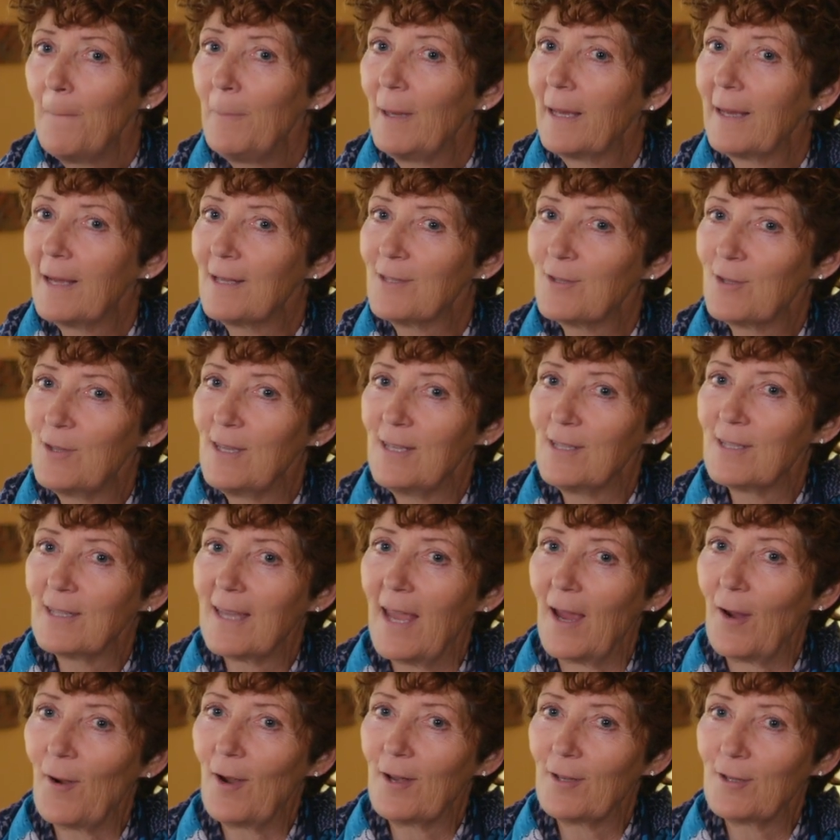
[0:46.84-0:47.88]
because these
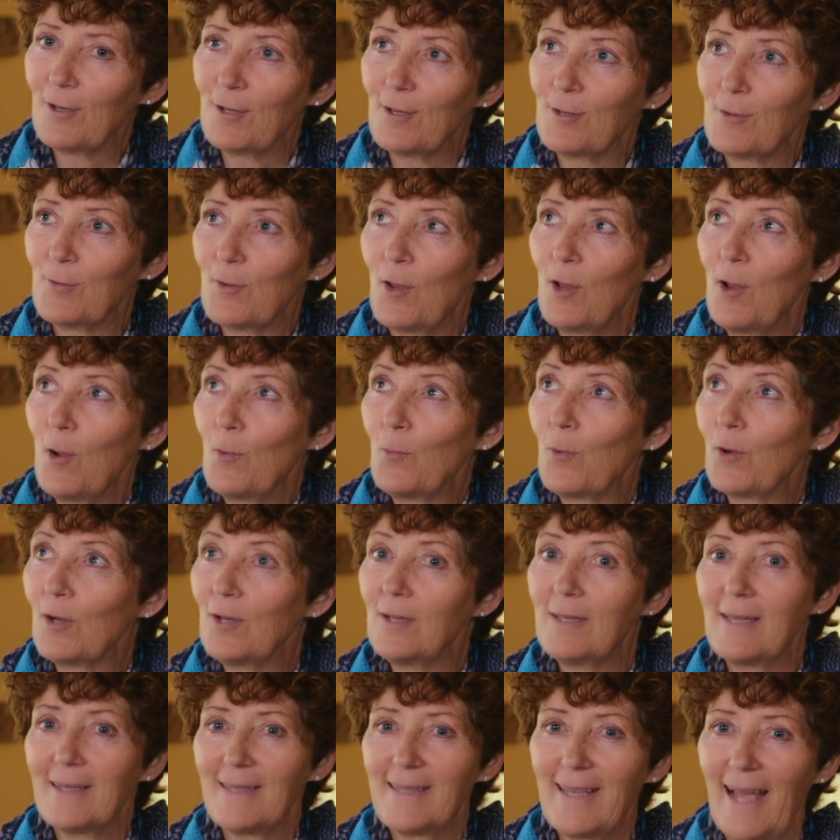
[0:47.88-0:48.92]
characters
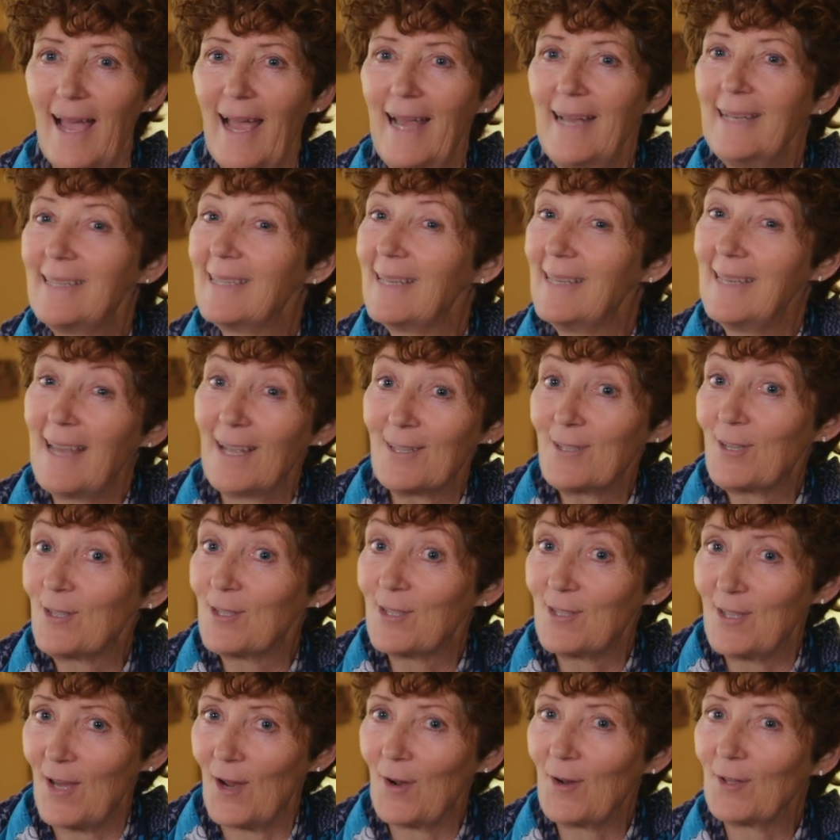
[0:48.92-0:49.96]
weren't designed to
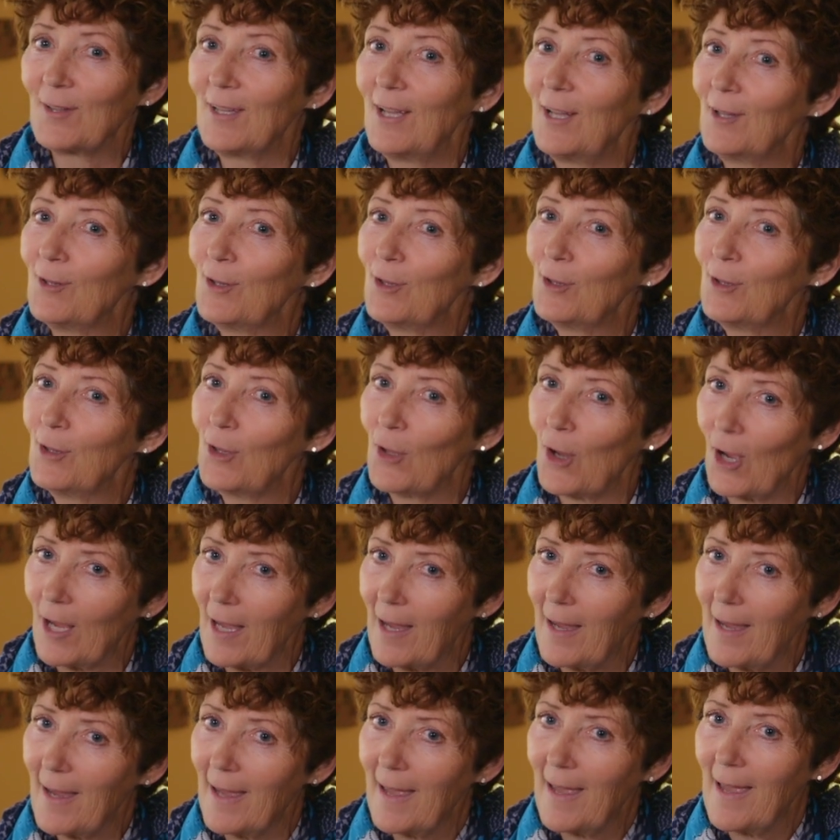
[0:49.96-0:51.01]
necessarily
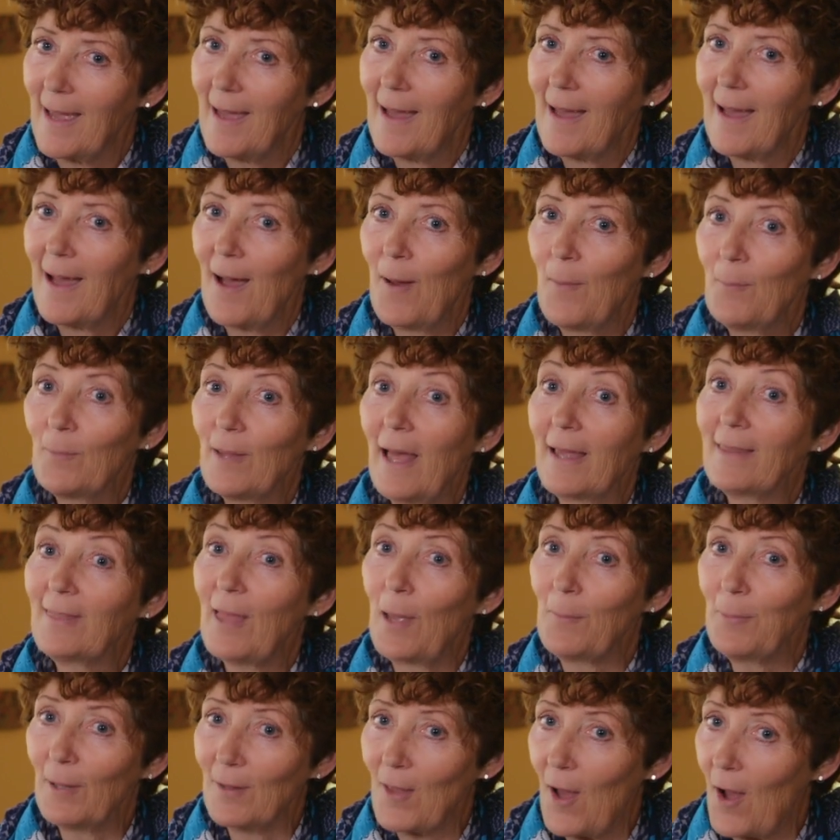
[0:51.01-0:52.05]
look like
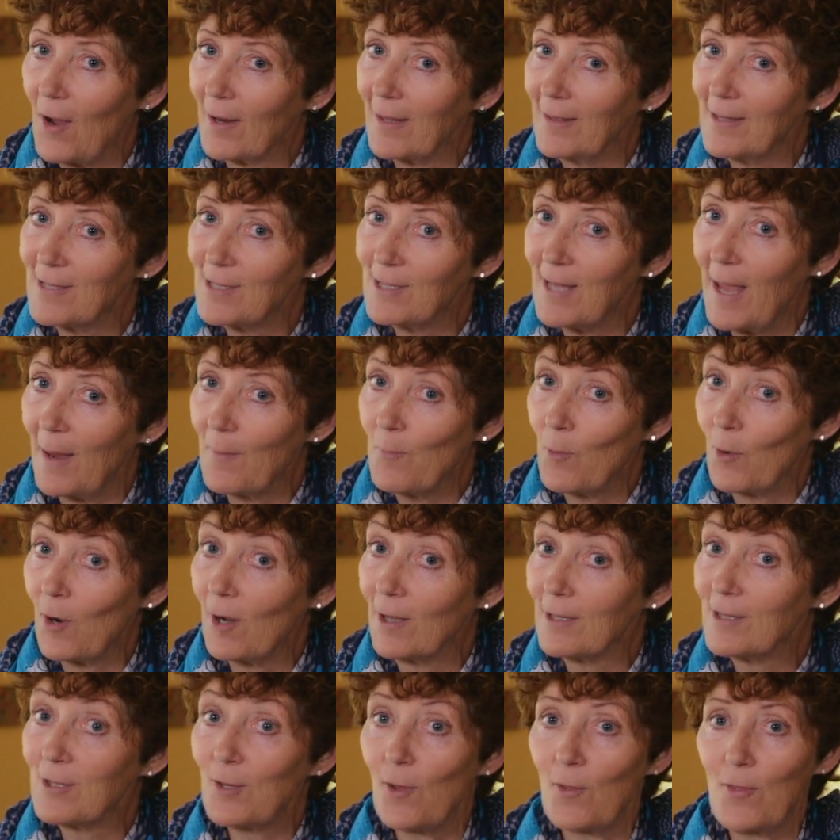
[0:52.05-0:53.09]
they belong in the same
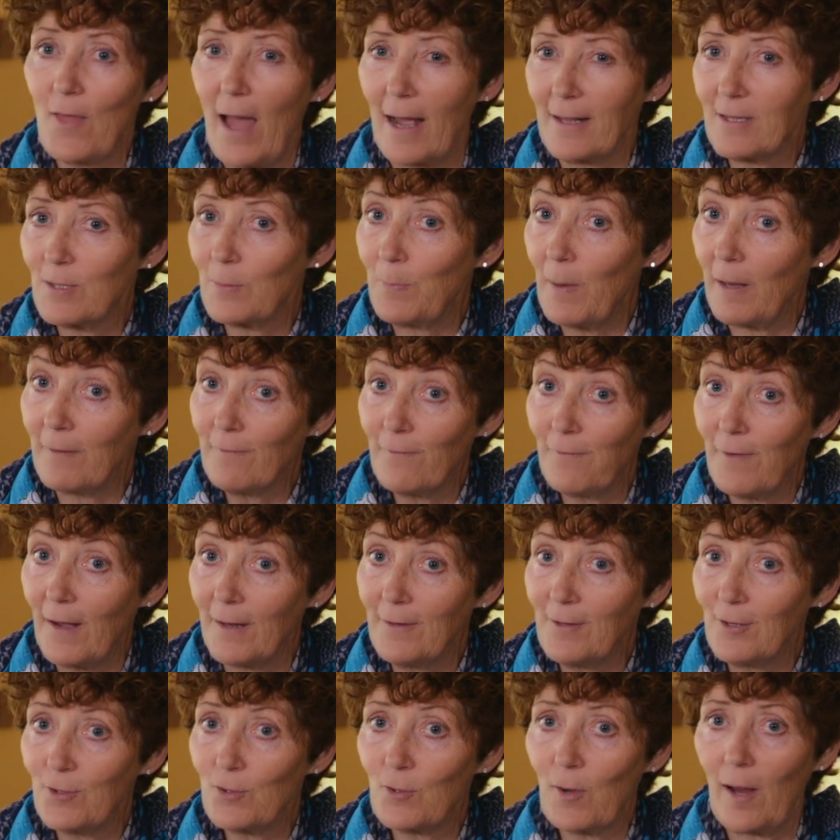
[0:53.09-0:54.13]
world, so that's been
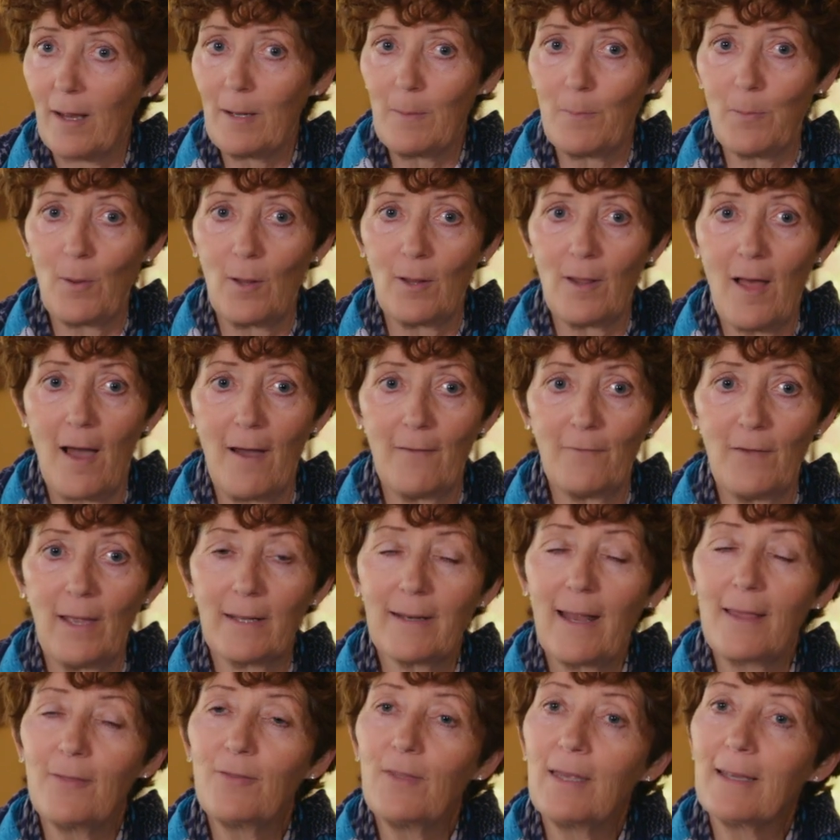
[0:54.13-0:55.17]
fun to try to pull off.
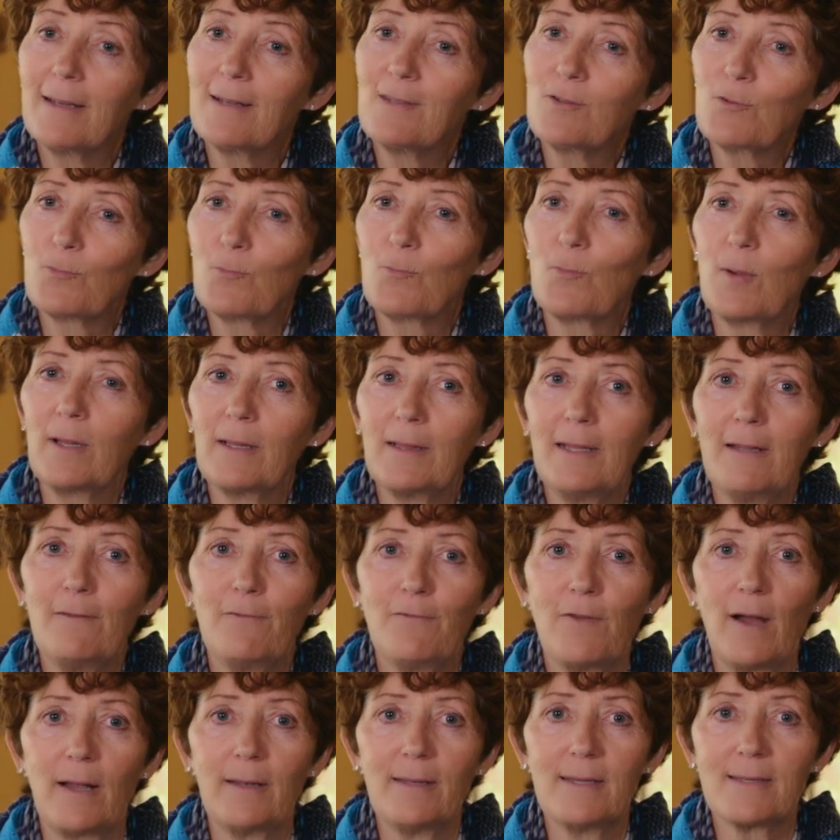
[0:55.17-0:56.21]
And I think it's really
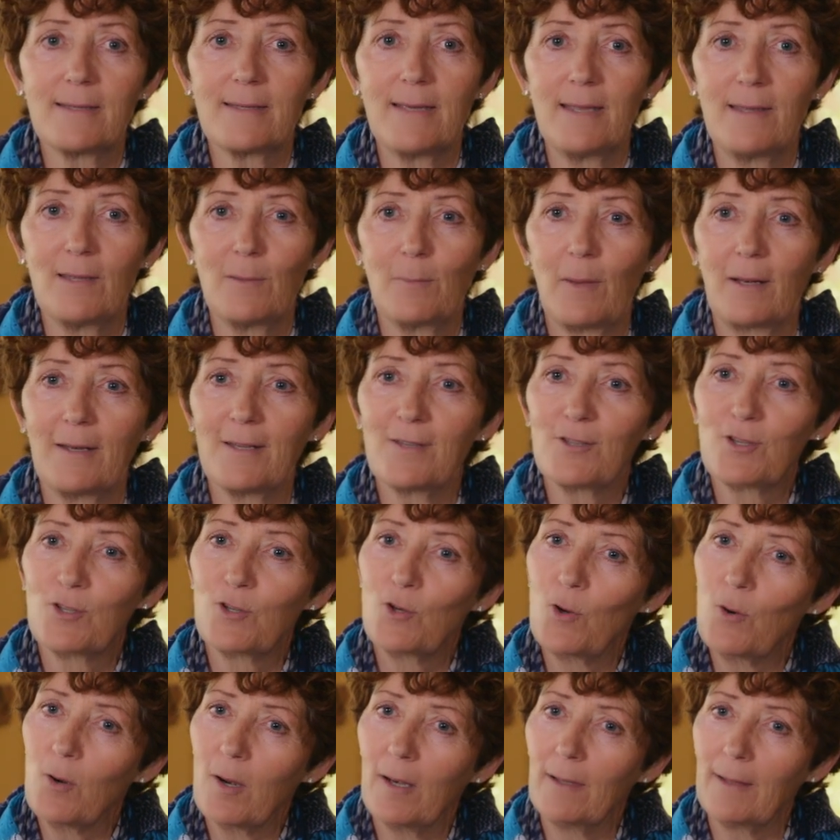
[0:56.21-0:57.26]
fun to see them on a
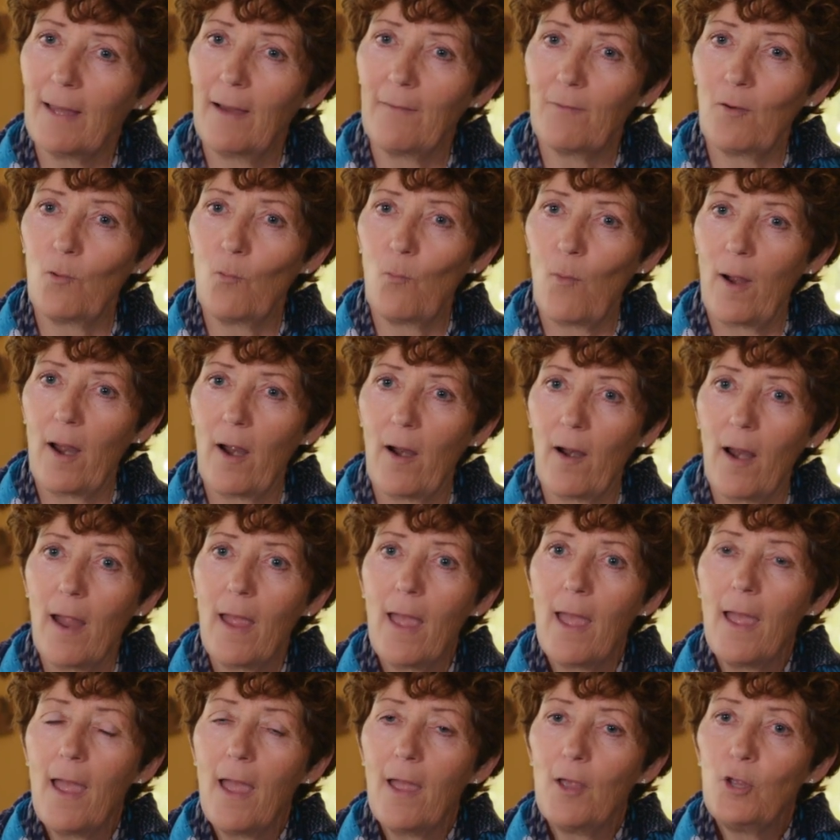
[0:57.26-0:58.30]
story level, where
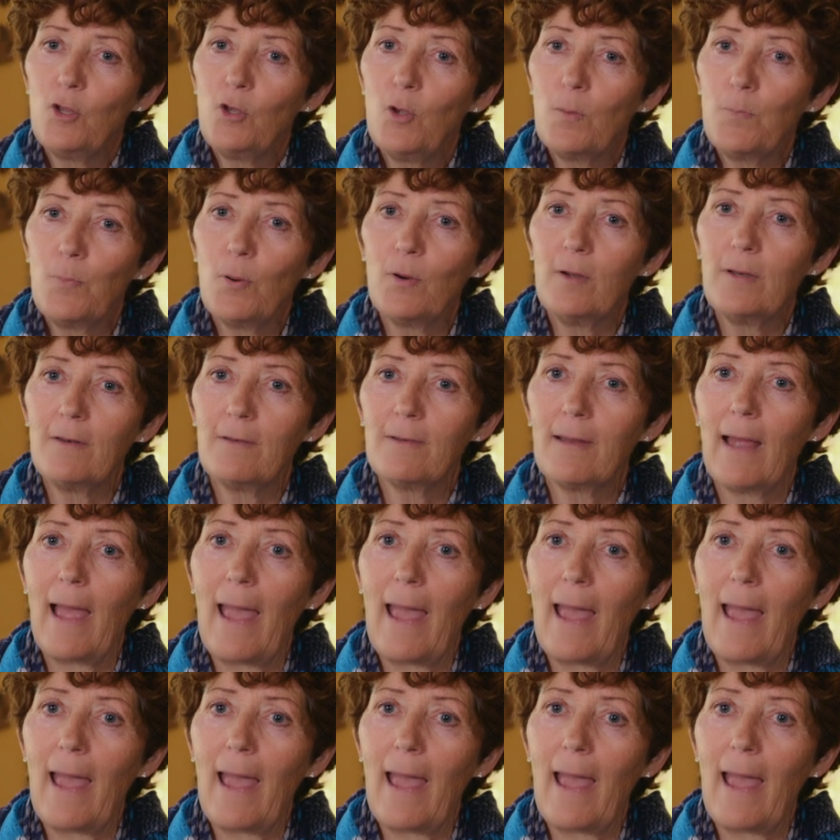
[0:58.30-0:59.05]
you put